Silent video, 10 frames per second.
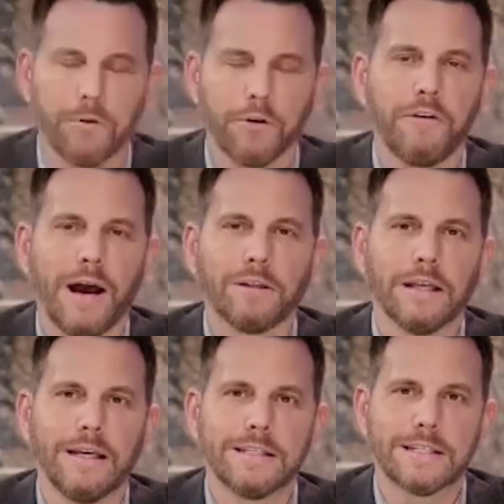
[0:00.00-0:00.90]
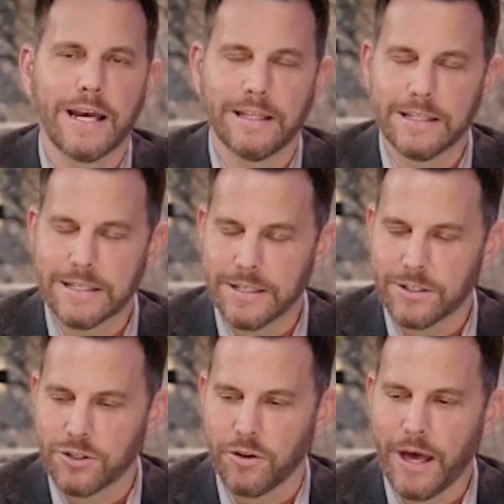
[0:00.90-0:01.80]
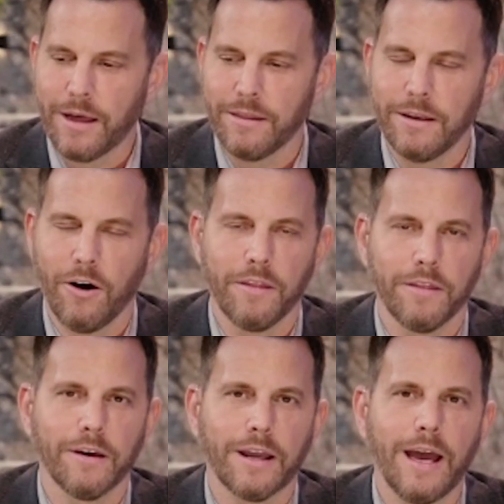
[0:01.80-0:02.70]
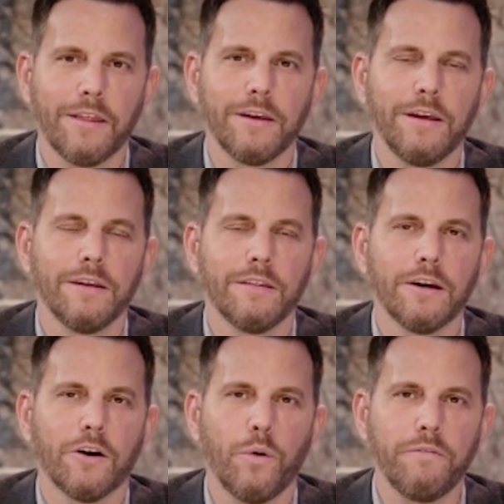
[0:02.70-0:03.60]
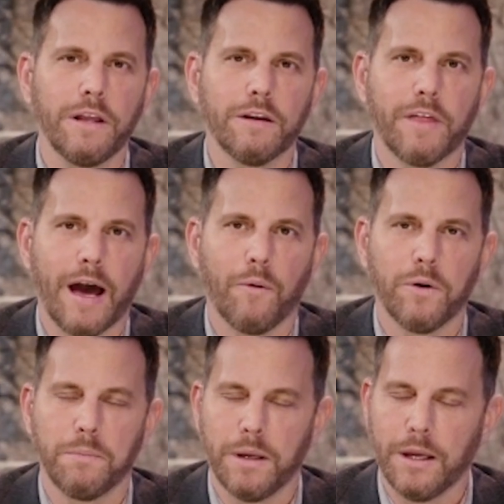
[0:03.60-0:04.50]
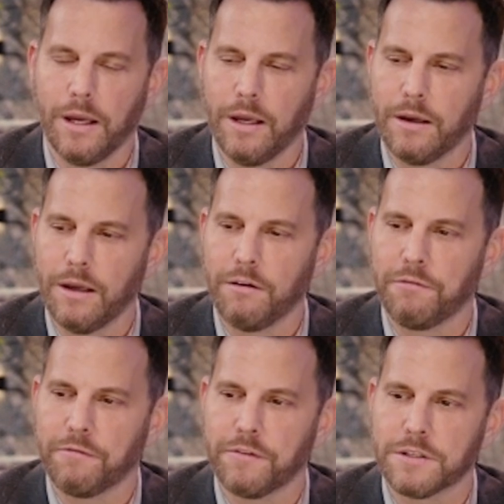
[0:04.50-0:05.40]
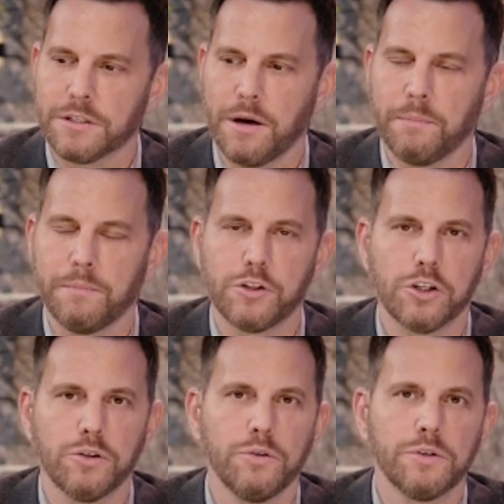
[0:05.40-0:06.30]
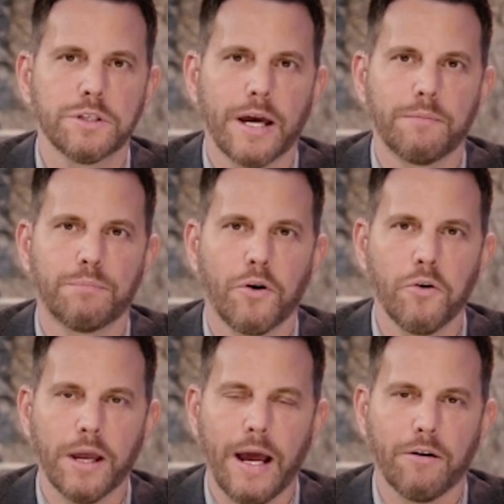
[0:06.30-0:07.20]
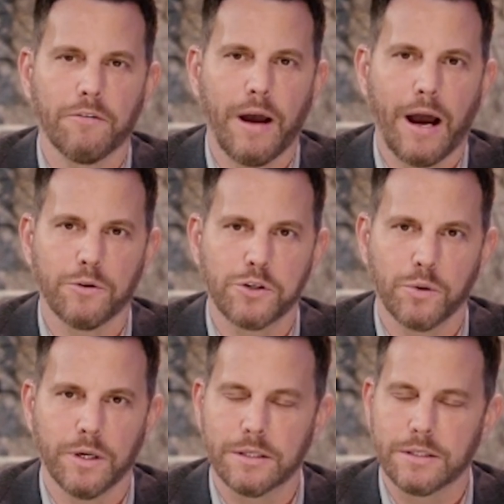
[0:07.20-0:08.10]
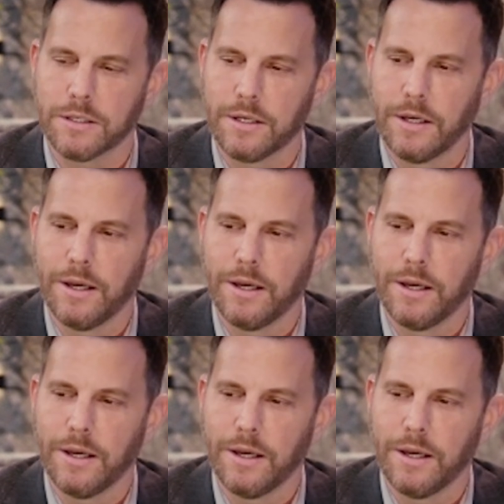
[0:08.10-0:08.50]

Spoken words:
profoundly insane this is. So that the equivalent of that would be if some Jews had broken out of Auschwitz